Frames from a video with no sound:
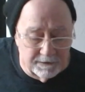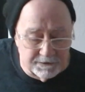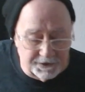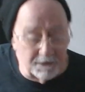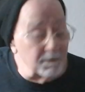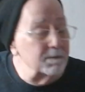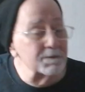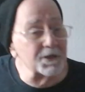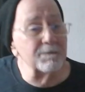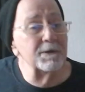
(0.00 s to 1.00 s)
So,
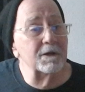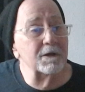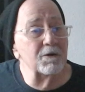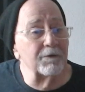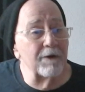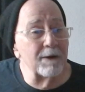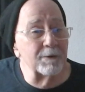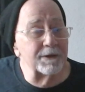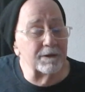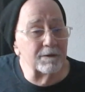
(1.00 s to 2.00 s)
something you can goof around
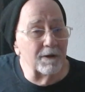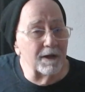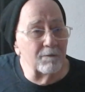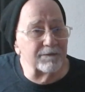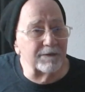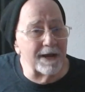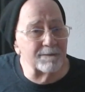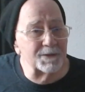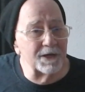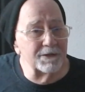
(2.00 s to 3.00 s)
with with
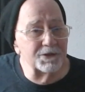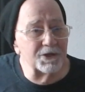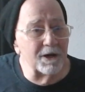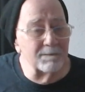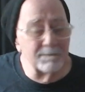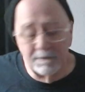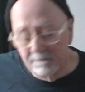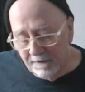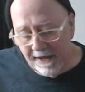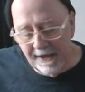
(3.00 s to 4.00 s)
flams on your drum,
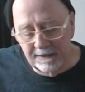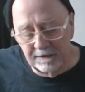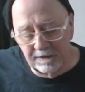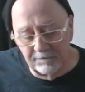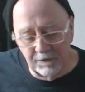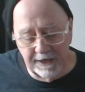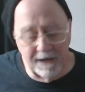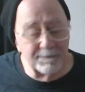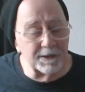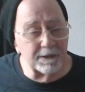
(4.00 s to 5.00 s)
add a little
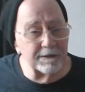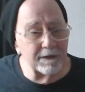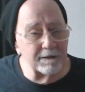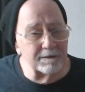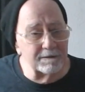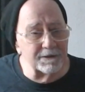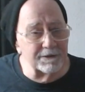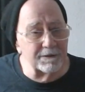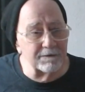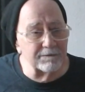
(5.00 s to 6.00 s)
vocabulary to
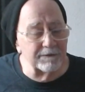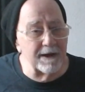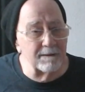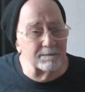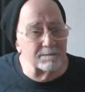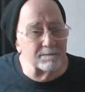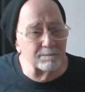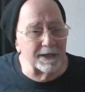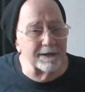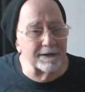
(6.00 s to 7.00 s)
your flam
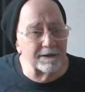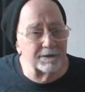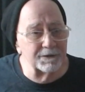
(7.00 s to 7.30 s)
playing on